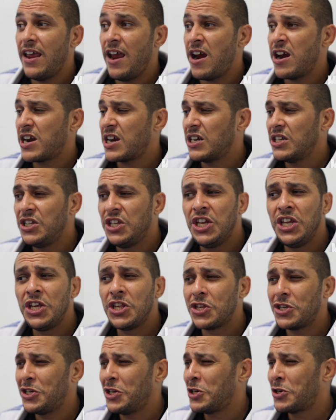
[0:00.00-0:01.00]
air
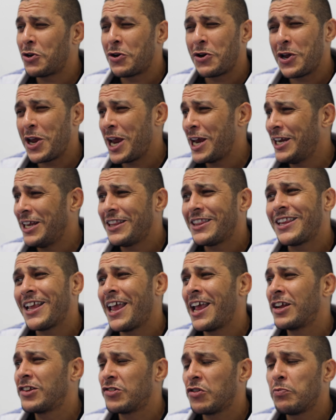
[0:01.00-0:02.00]
conditioning or
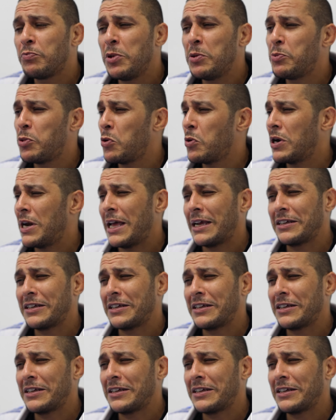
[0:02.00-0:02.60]
anything, so people were like